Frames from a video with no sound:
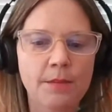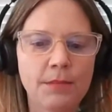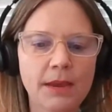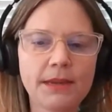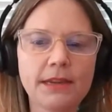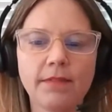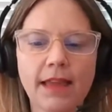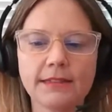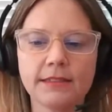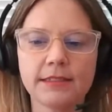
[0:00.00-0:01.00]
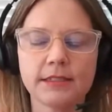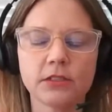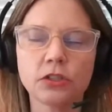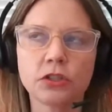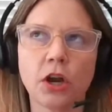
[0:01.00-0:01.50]
maybe let's
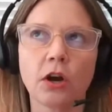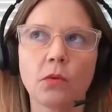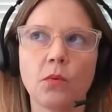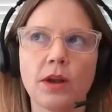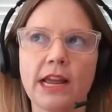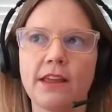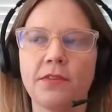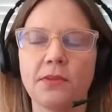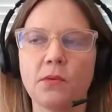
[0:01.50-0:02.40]
start with